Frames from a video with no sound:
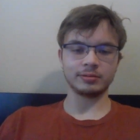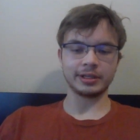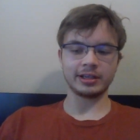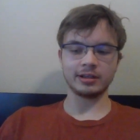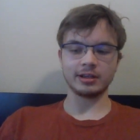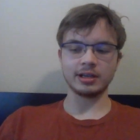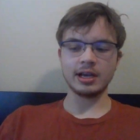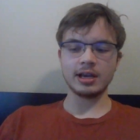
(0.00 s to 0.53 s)

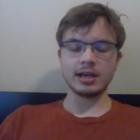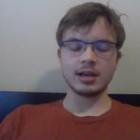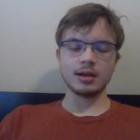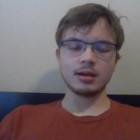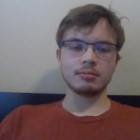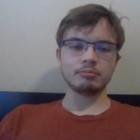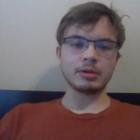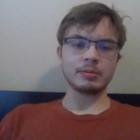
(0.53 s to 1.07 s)
they
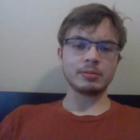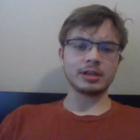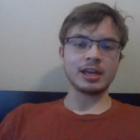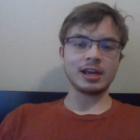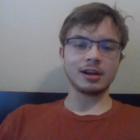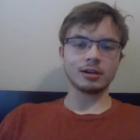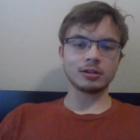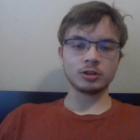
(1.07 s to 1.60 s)
maybe
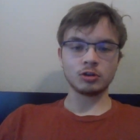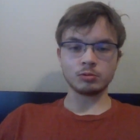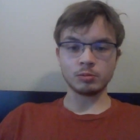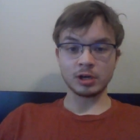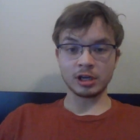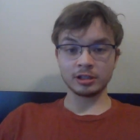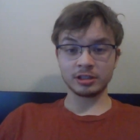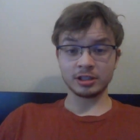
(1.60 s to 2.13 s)
care too
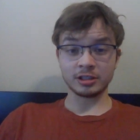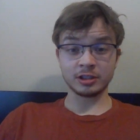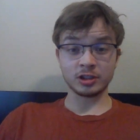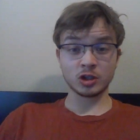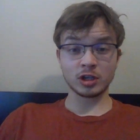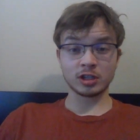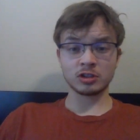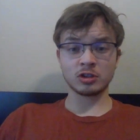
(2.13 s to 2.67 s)
much and
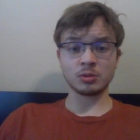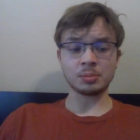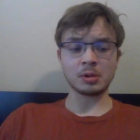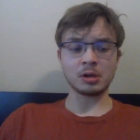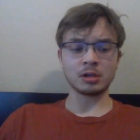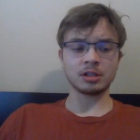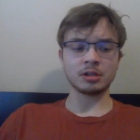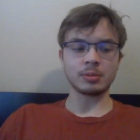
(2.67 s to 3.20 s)
stress too
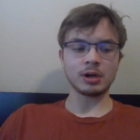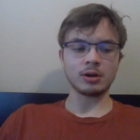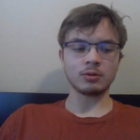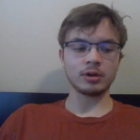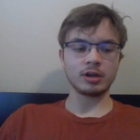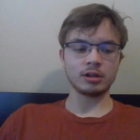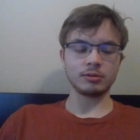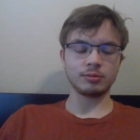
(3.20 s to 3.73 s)
much about
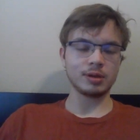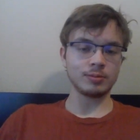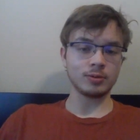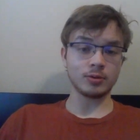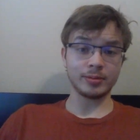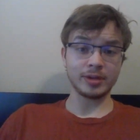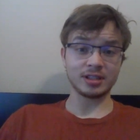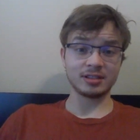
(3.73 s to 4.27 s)
what other
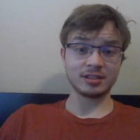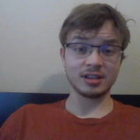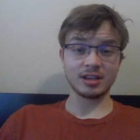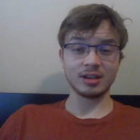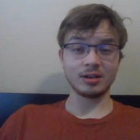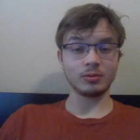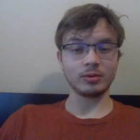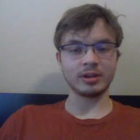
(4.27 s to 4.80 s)
people may
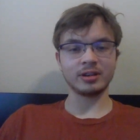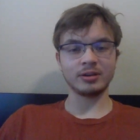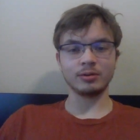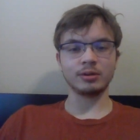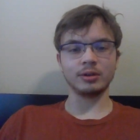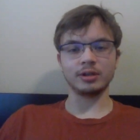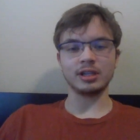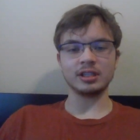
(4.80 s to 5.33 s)
say when it
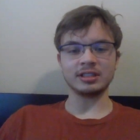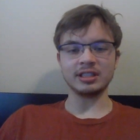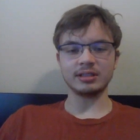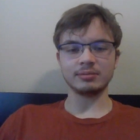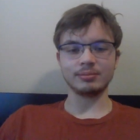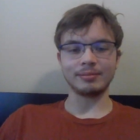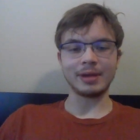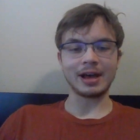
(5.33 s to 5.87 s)
really
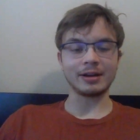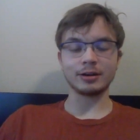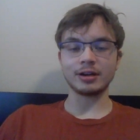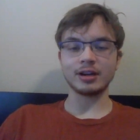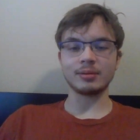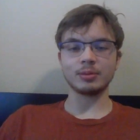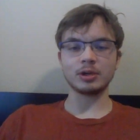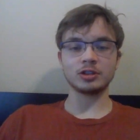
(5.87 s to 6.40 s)
doesn't
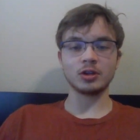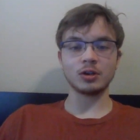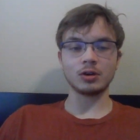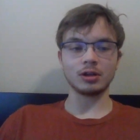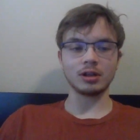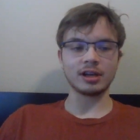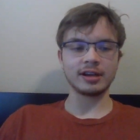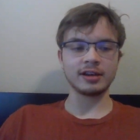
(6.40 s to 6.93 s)
matter that much to
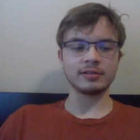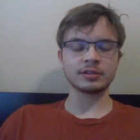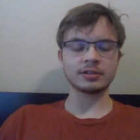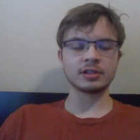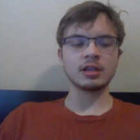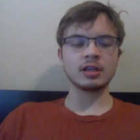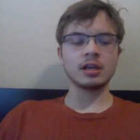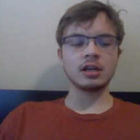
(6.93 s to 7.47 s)
their
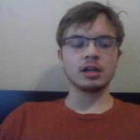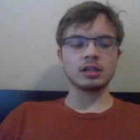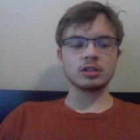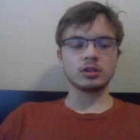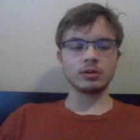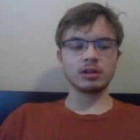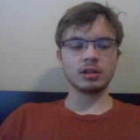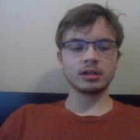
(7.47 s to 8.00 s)
lives.
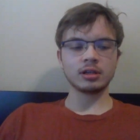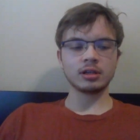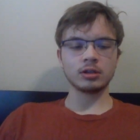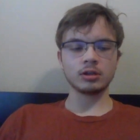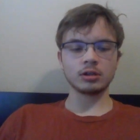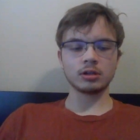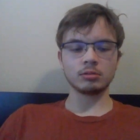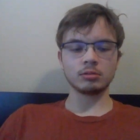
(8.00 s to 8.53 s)
So I think a
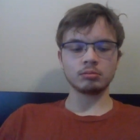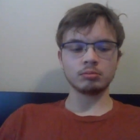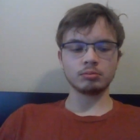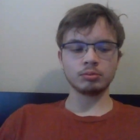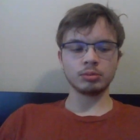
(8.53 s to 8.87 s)
good